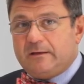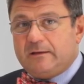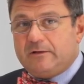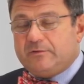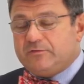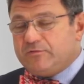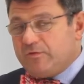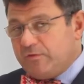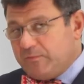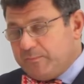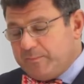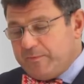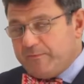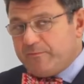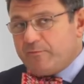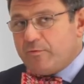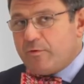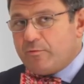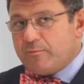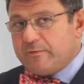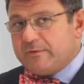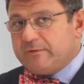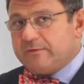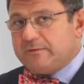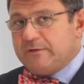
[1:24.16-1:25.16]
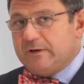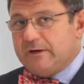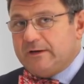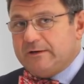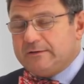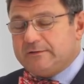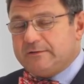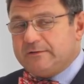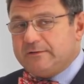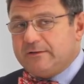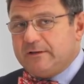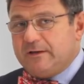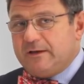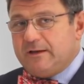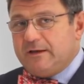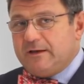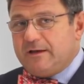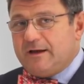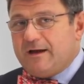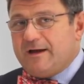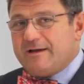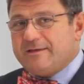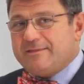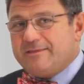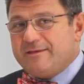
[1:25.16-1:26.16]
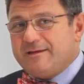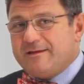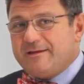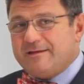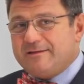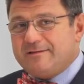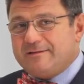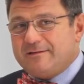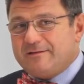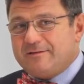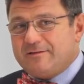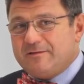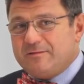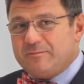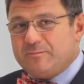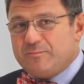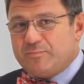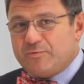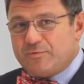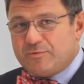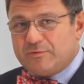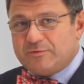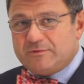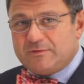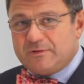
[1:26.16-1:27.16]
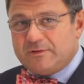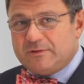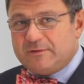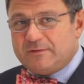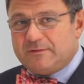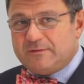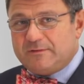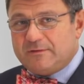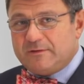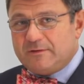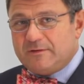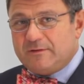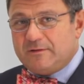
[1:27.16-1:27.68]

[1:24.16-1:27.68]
Just before we start, I think it is important,